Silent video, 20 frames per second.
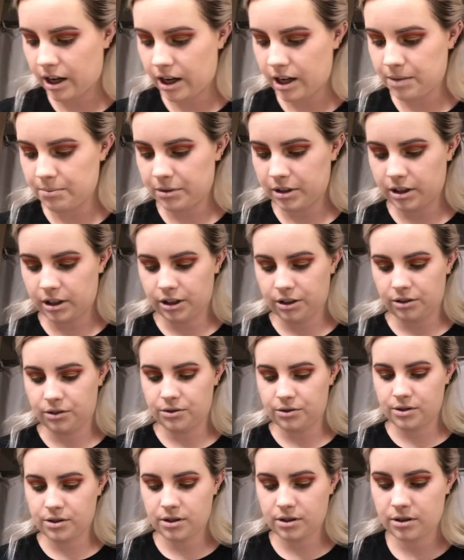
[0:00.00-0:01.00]
I'm going to
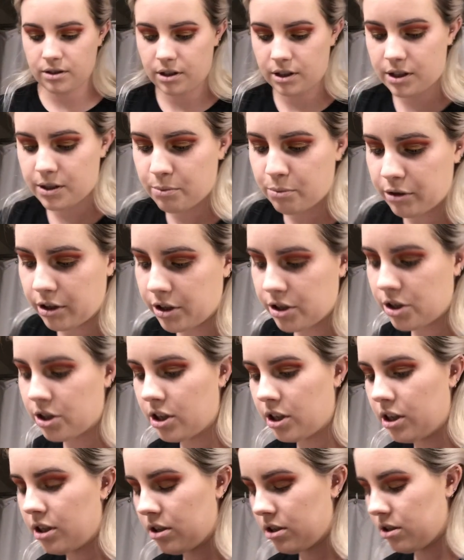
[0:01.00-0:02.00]
use this
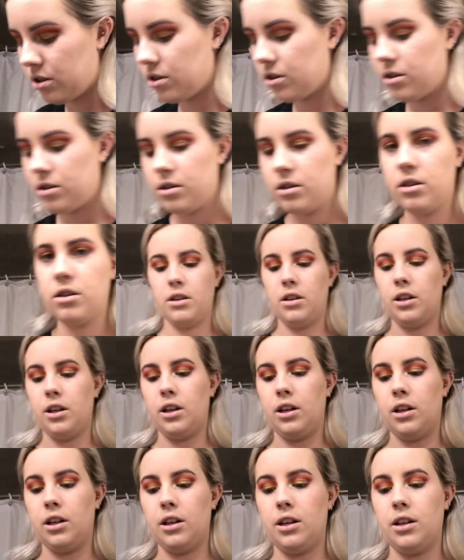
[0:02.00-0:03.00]
brush here,
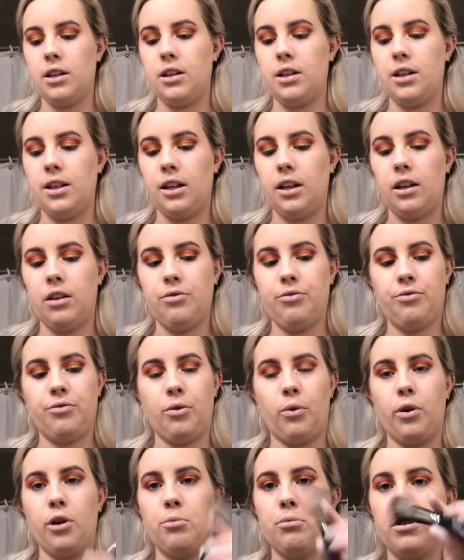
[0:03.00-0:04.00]
the
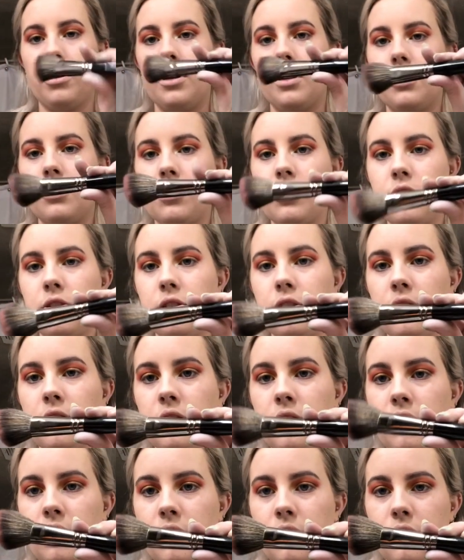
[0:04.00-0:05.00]
E4 brush,
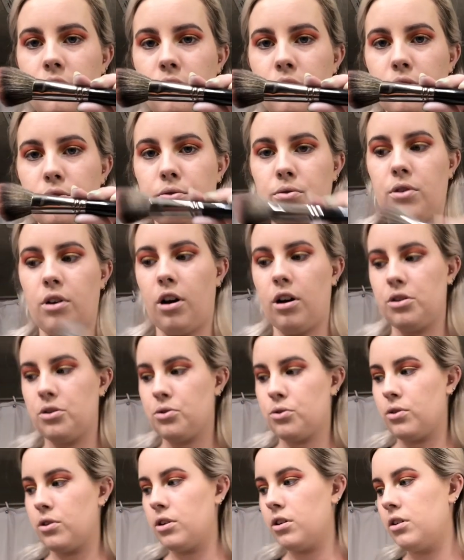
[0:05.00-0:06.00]
to
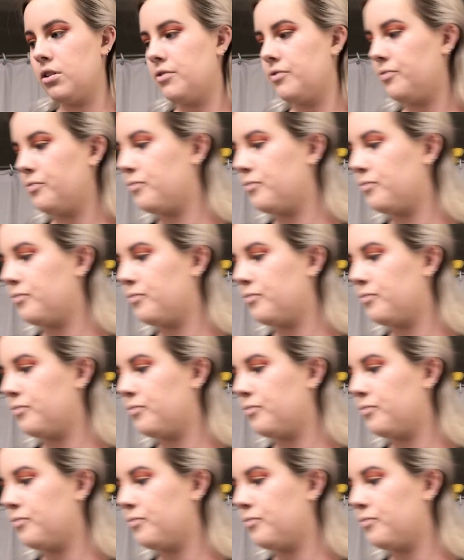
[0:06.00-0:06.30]
contour.